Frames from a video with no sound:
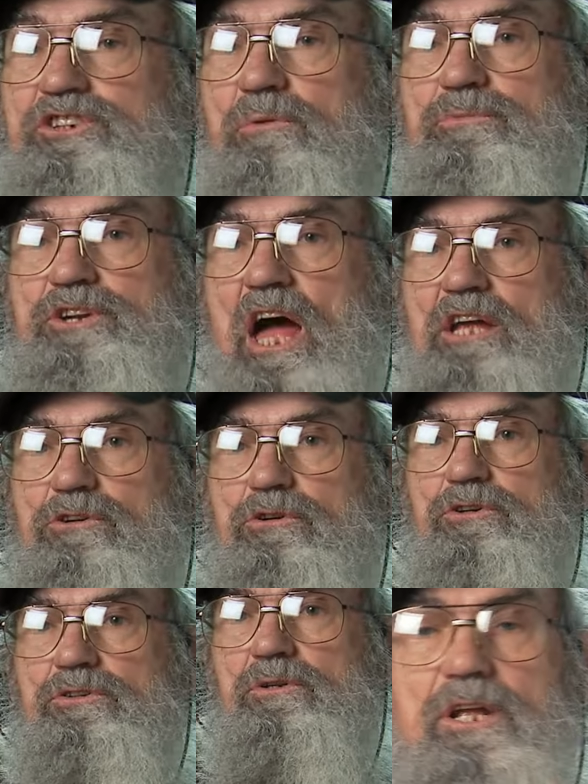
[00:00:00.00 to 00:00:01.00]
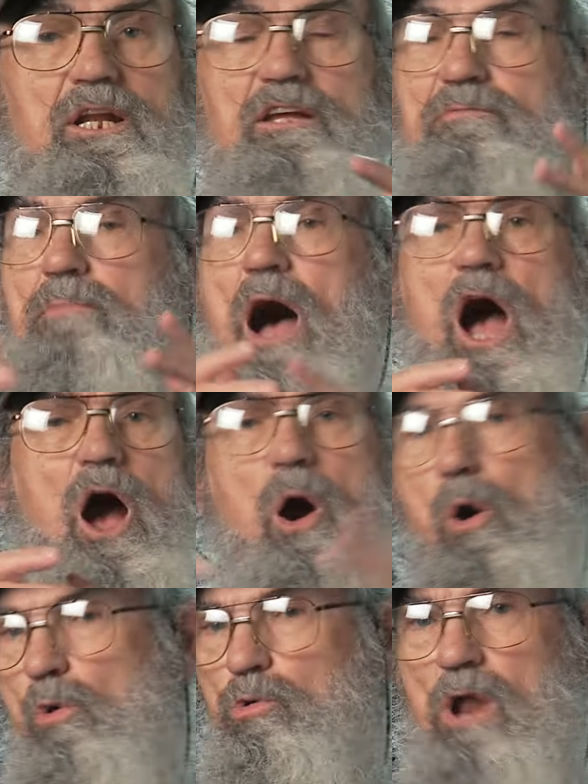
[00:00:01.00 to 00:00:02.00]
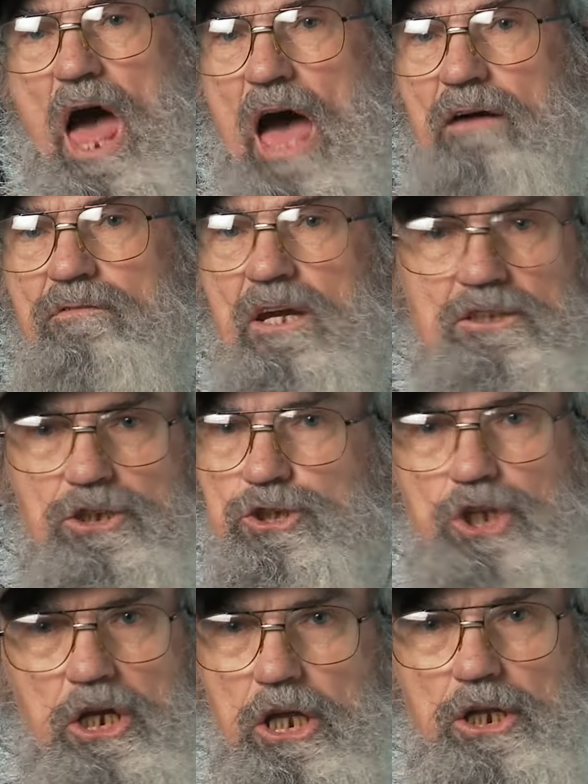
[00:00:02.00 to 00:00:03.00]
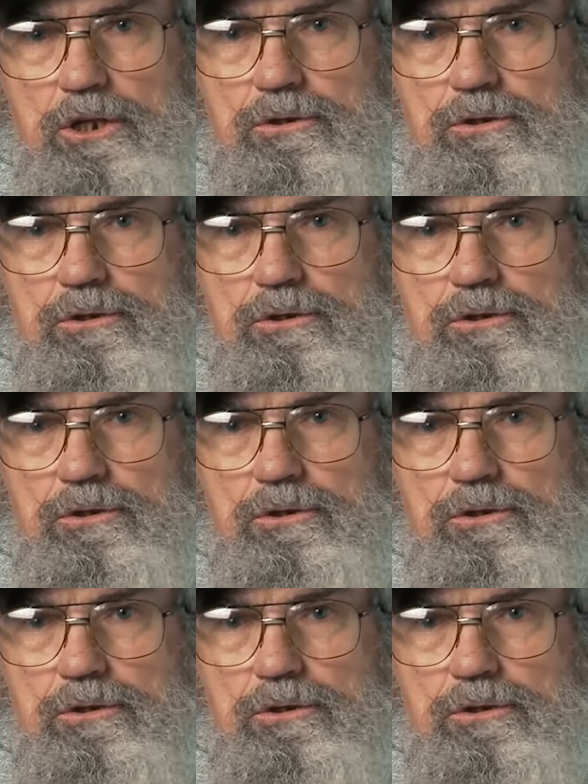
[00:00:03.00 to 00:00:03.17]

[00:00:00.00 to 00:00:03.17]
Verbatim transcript: something dangerous than live my whole life as a chicken.